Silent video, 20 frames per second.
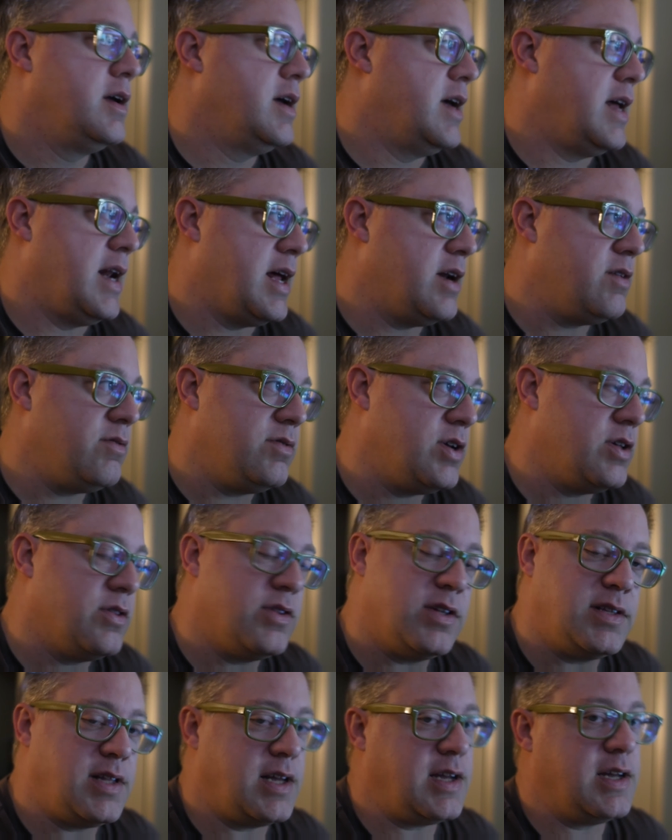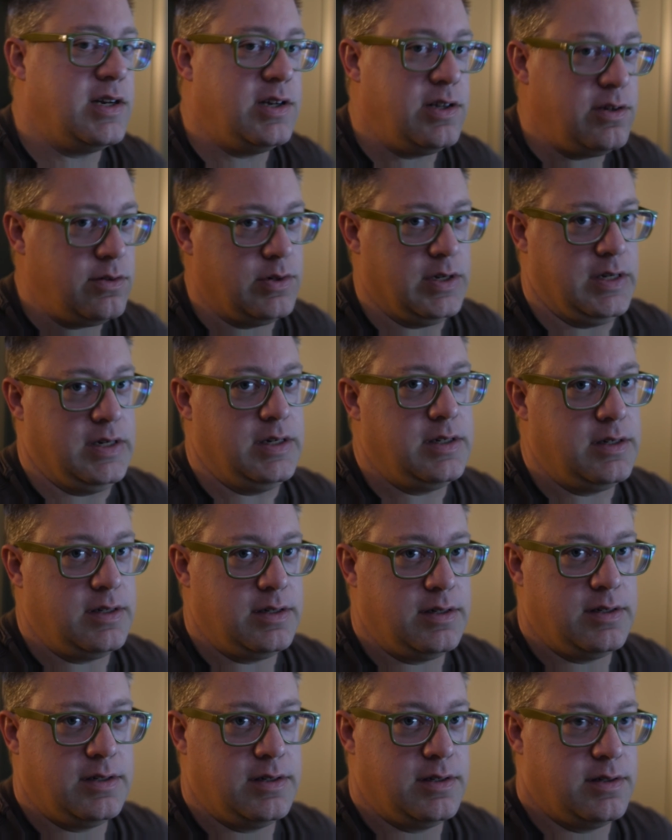and I don't know that they could do it.
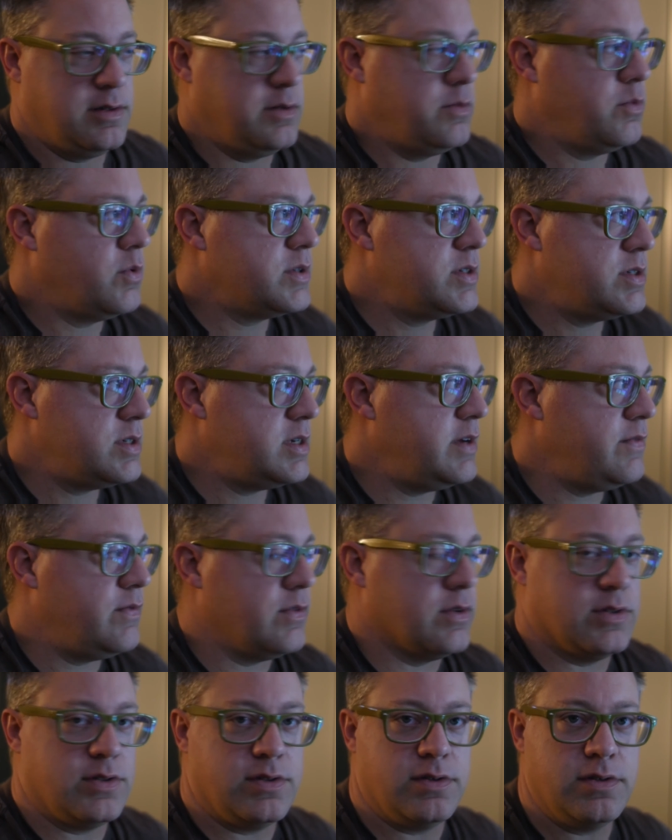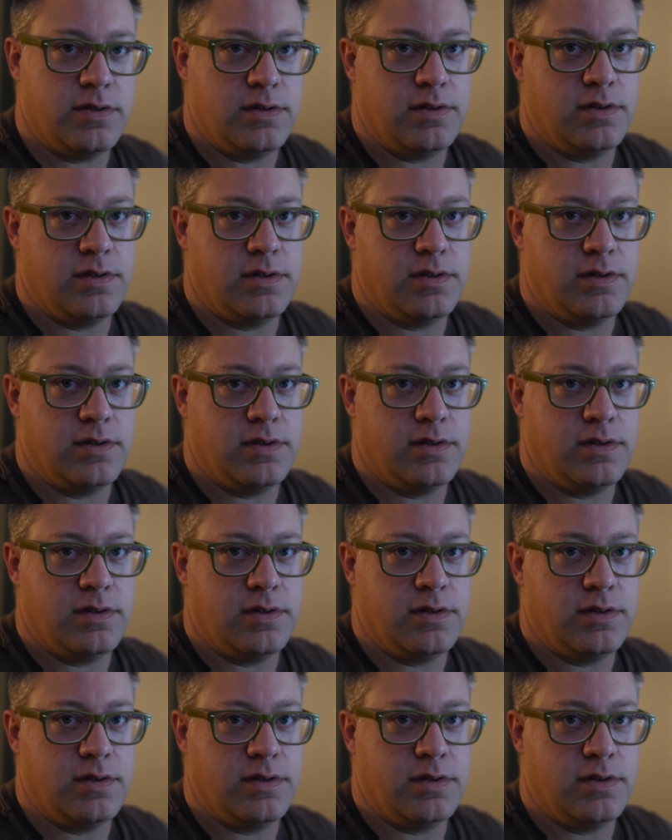And what's the difference?